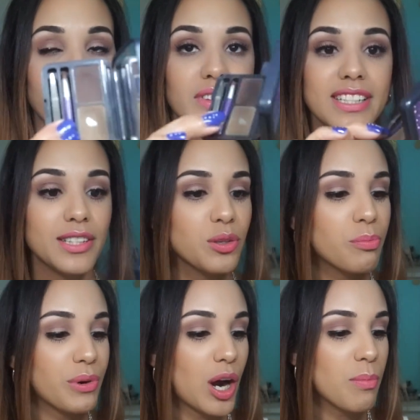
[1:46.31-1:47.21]
this little
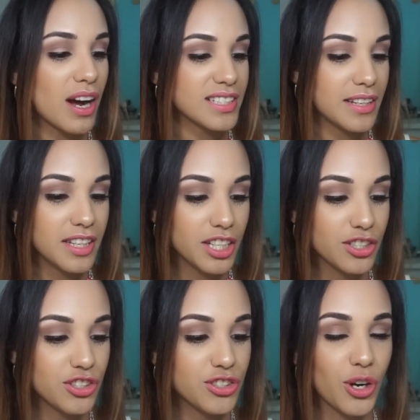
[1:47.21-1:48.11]
brow box. I think
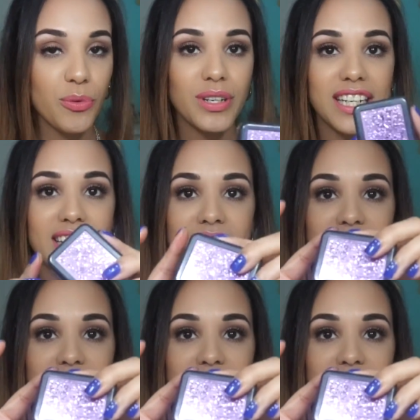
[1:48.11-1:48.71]
it's so neat.